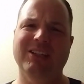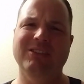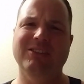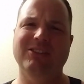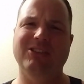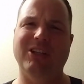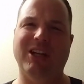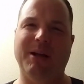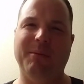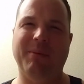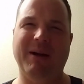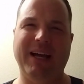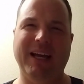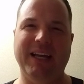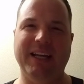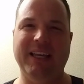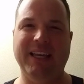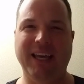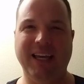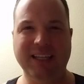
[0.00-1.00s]
should I buy
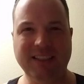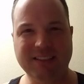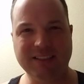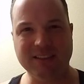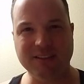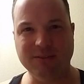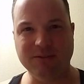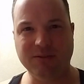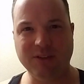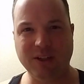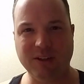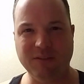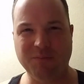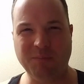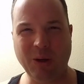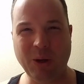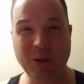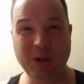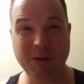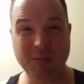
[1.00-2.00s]
a case of, of
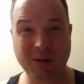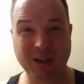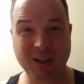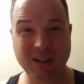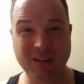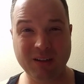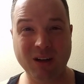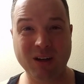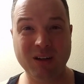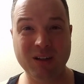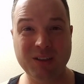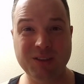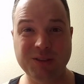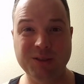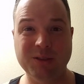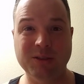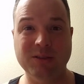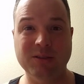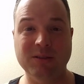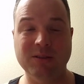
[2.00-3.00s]
Pokemon
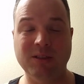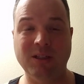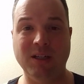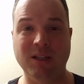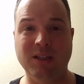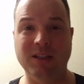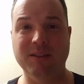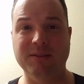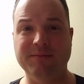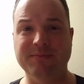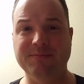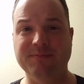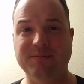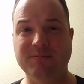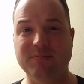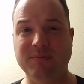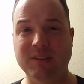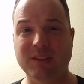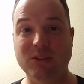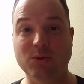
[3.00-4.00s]
cards? Um,
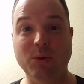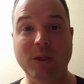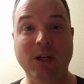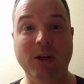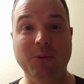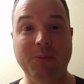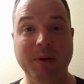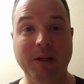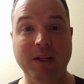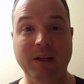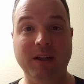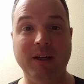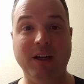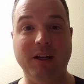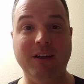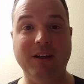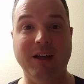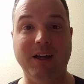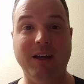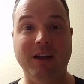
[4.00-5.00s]
because we open a,
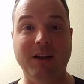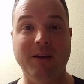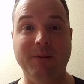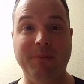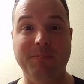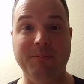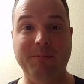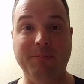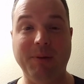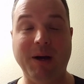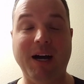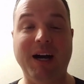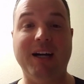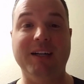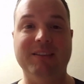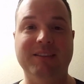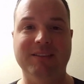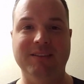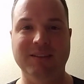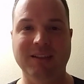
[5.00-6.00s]
a
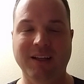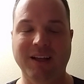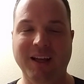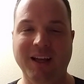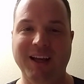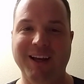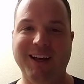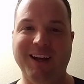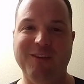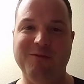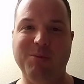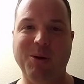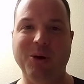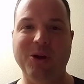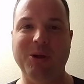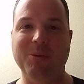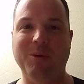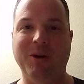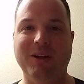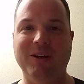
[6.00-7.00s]
box of
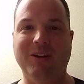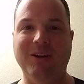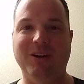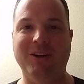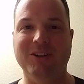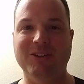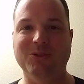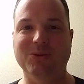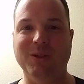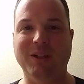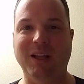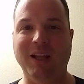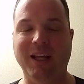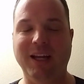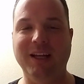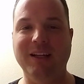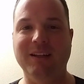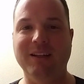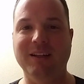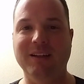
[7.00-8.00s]
Pokemon cards with
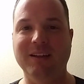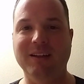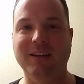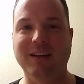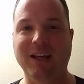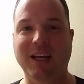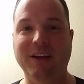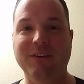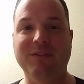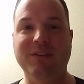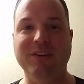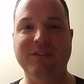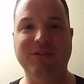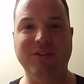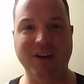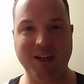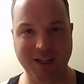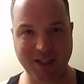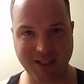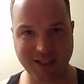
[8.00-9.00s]
Landon every
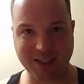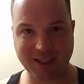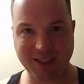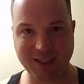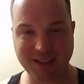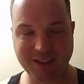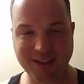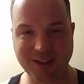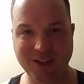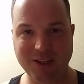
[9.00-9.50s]
Friday night